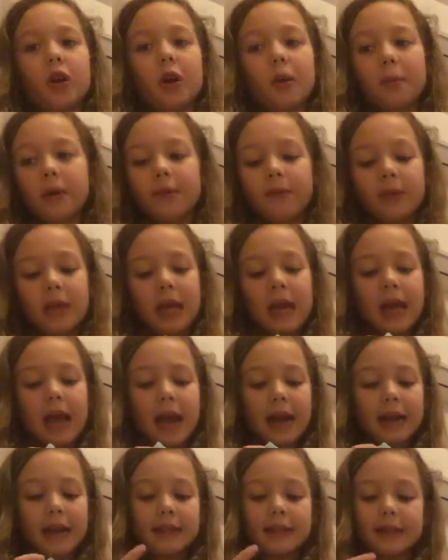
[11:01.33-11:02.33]
top.
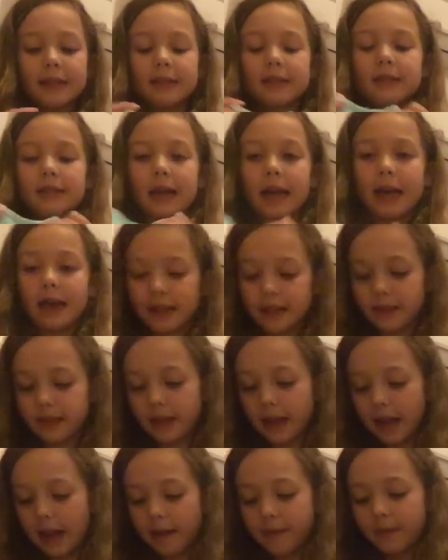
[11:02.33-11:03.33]
And I did say
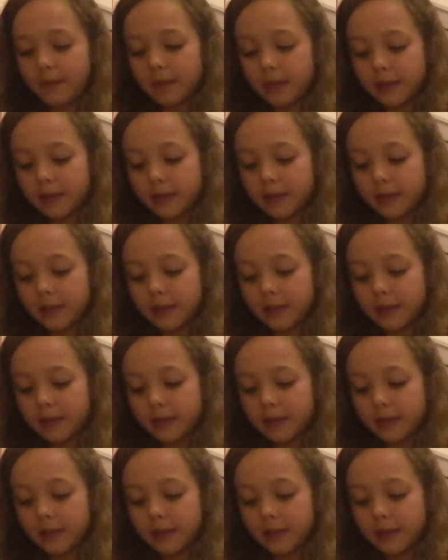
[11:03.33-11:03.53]
that